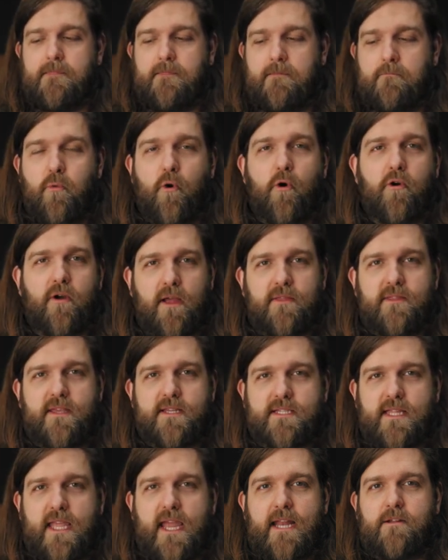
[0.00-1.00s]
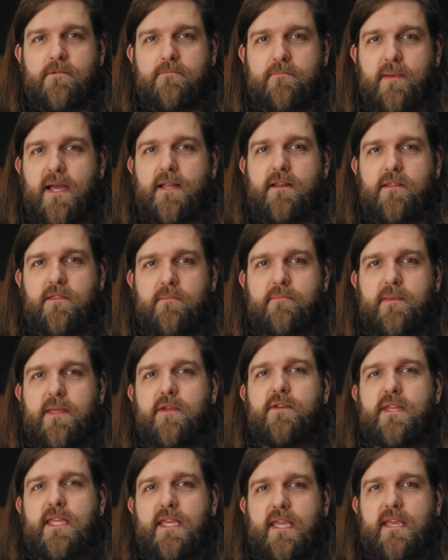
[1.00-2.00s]
More on this later, but the
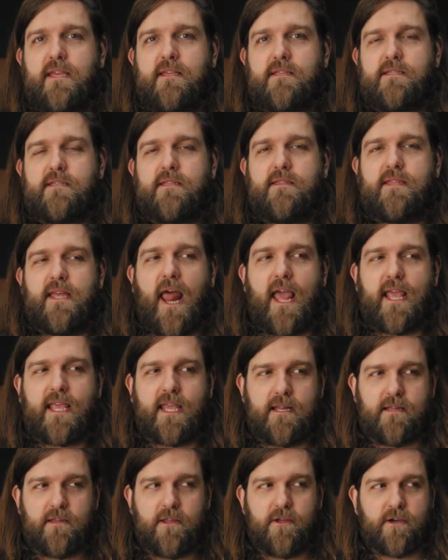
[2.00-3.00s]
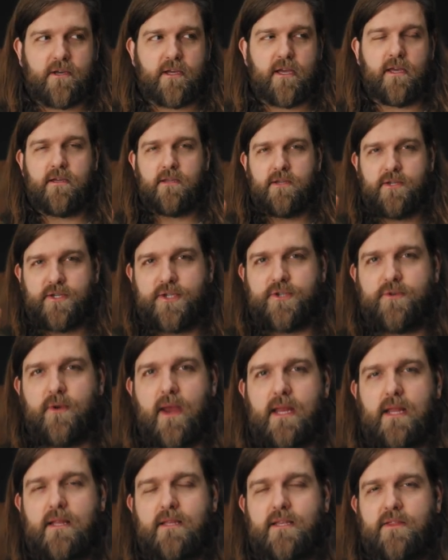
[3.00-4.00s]
beauty is that I can look
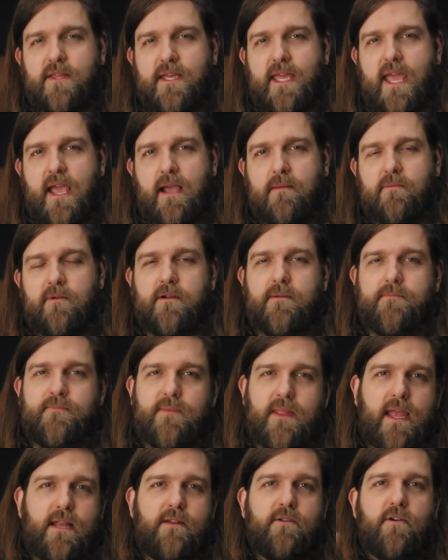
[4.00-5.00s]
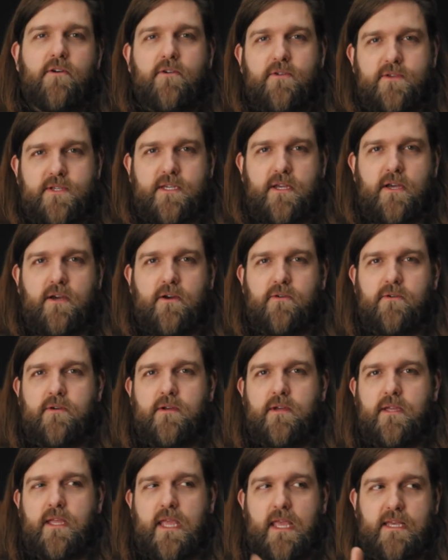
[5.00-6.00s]
straight into the camera and also
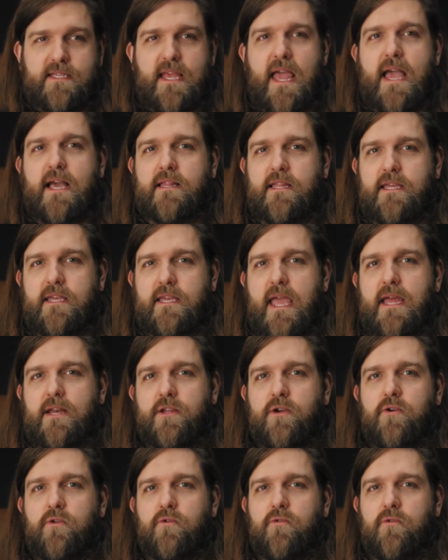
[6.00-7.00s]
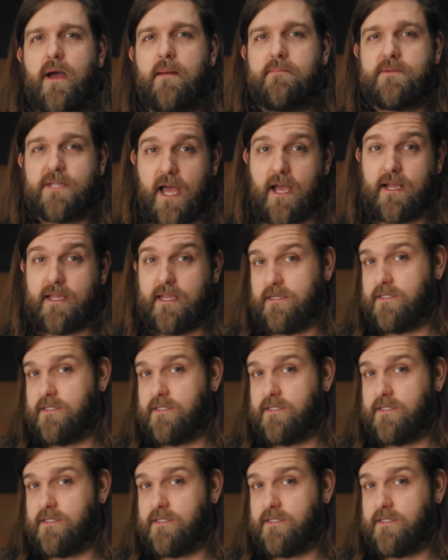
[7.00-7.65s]
exactly at who I'm talking